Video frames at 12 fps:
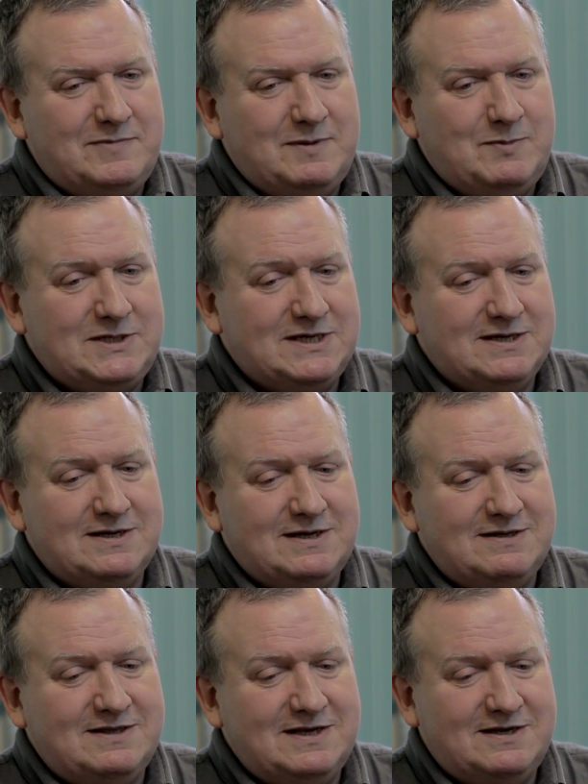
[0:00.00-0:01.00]
But
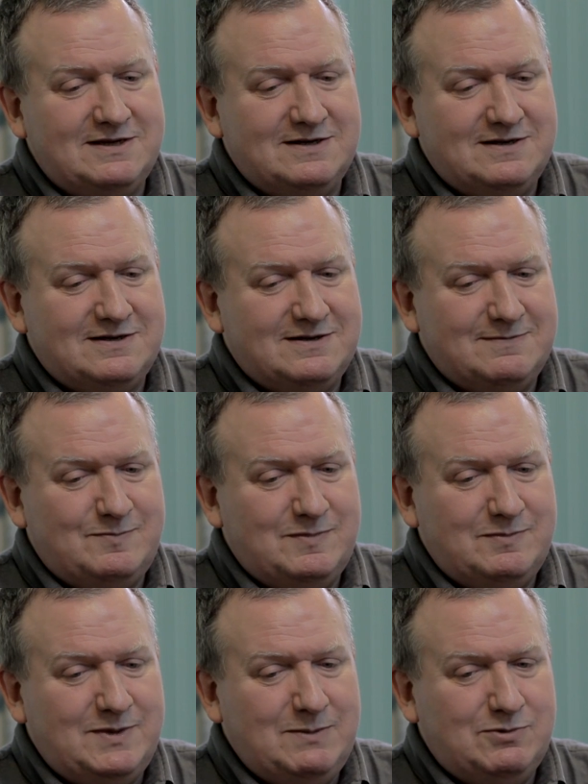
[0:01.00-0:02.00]
I think
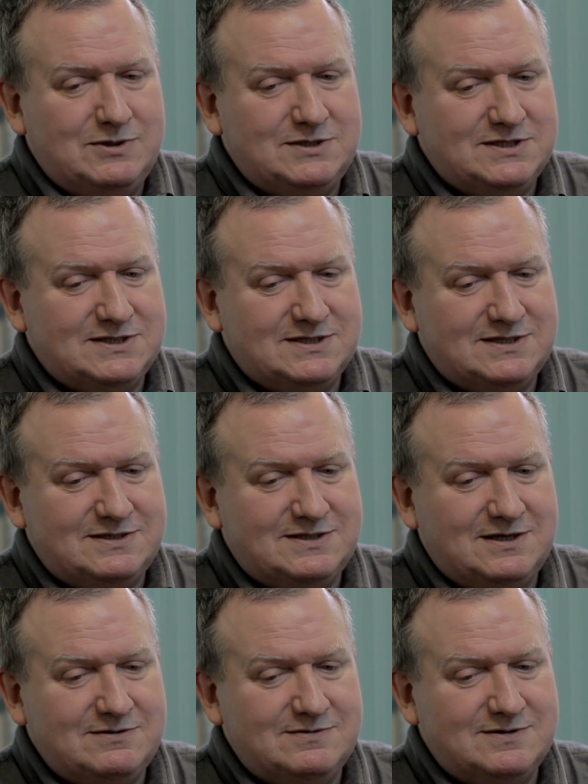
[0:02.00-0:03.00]
people just
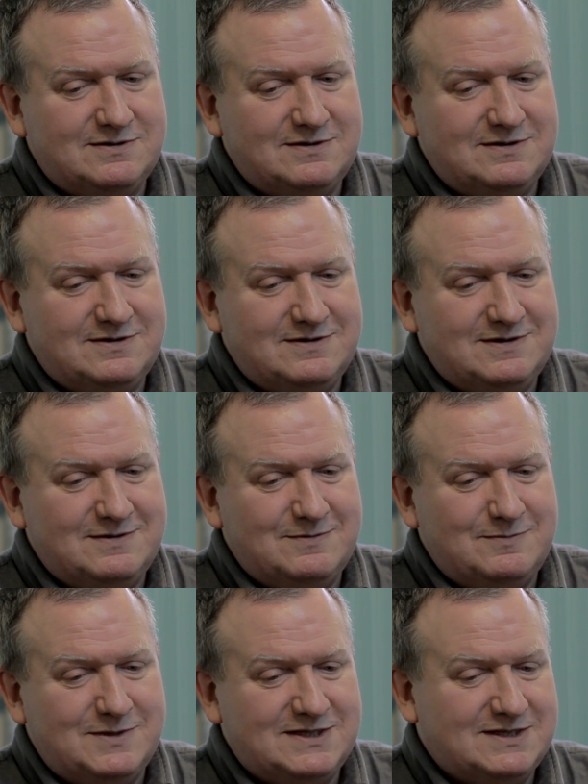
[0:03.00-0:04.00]
don't,
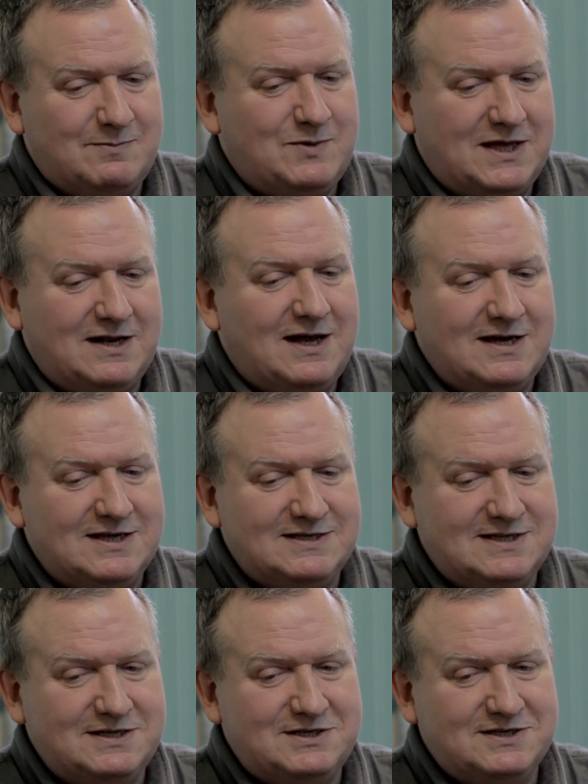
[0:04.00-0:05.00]
with something like
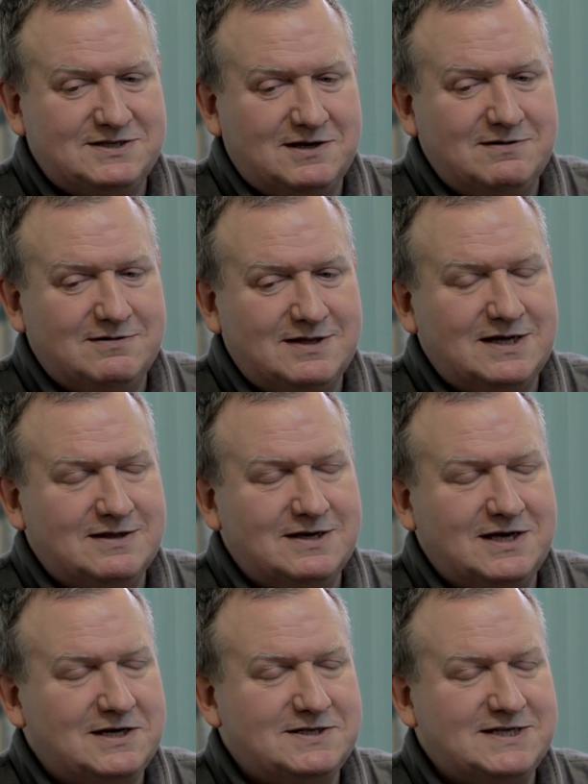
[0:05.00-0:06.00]
this, they just don't think they're
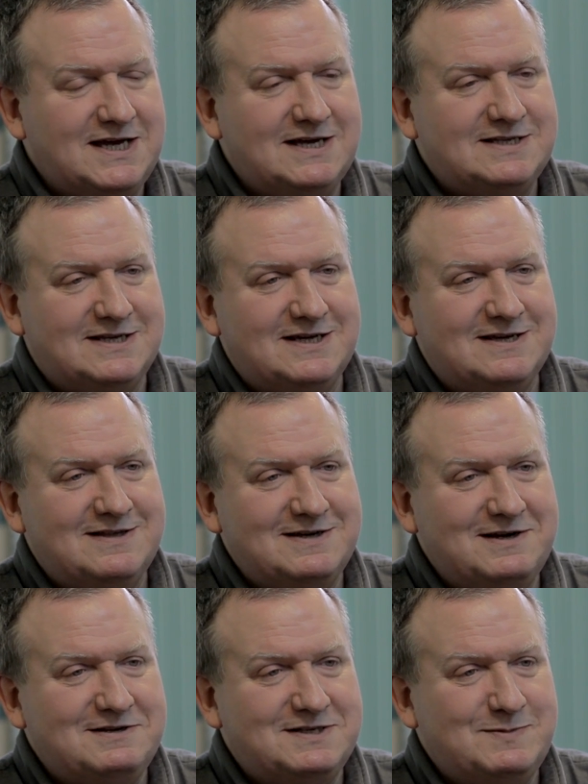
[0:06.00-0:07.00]
going to get it. They're
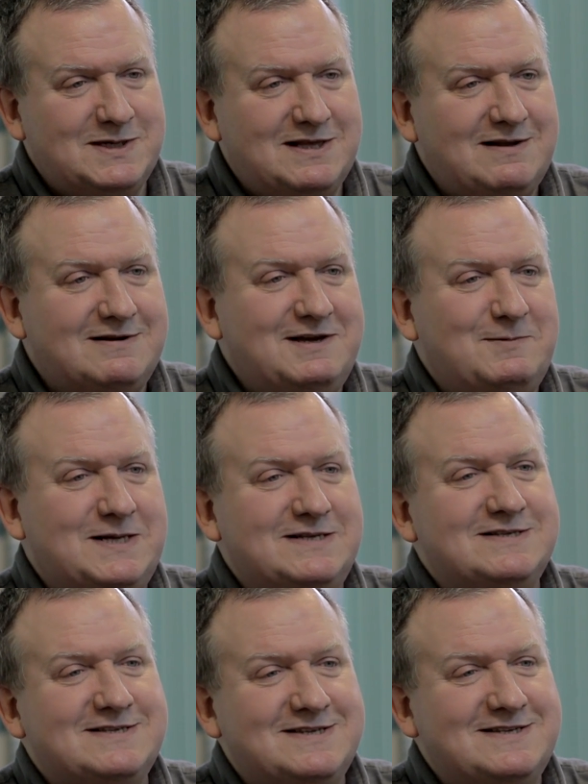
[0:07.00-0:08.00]
going to be the lucky
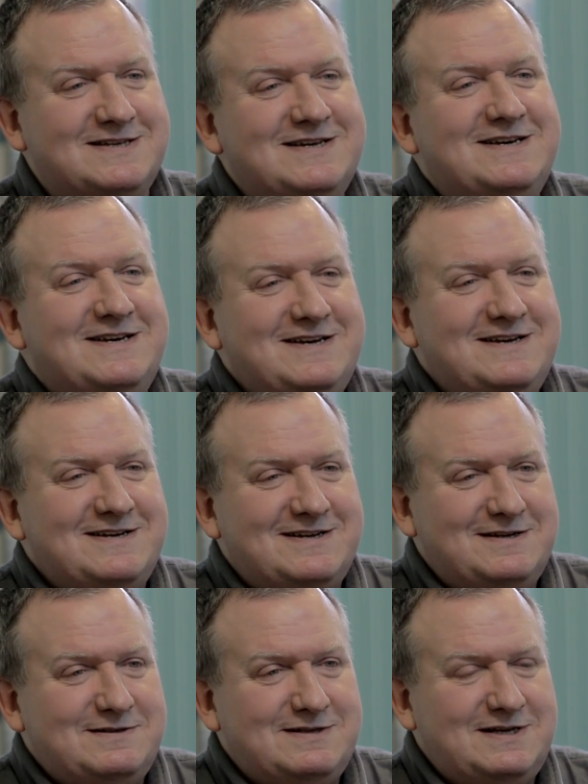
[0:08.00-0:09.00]
ones, and
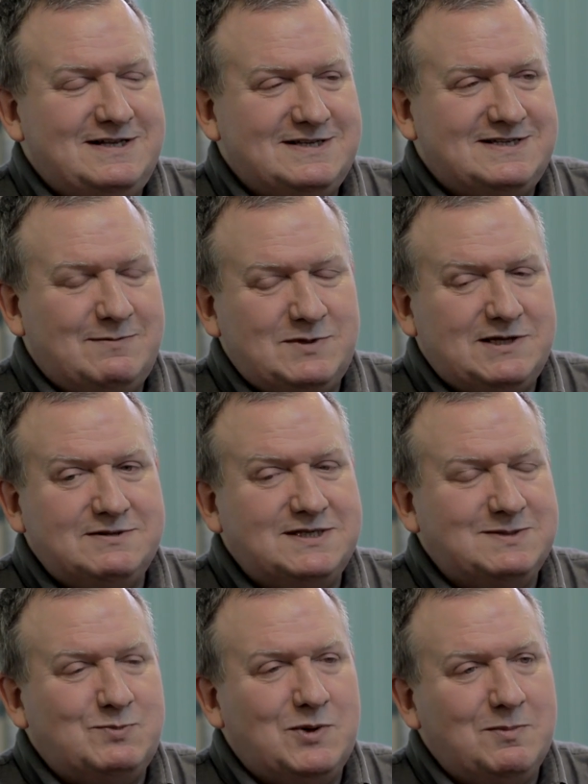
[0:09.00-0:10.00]
it's someone
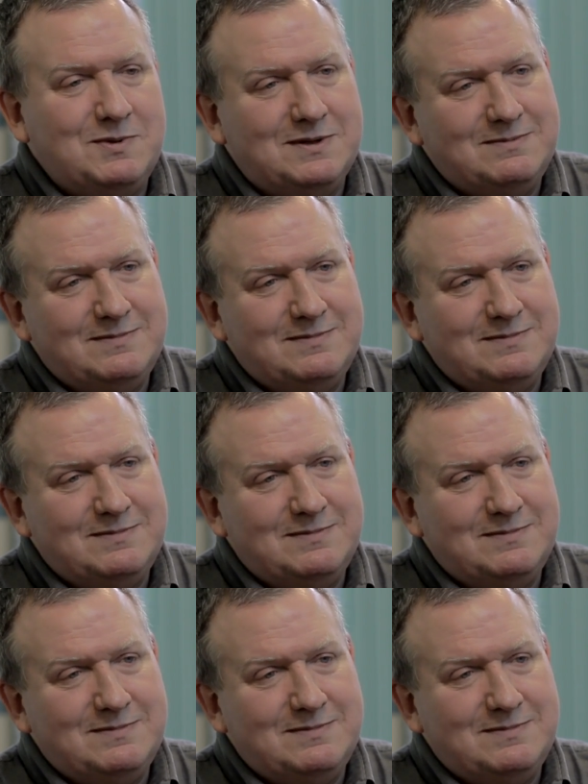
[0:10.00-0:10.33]
else's problem.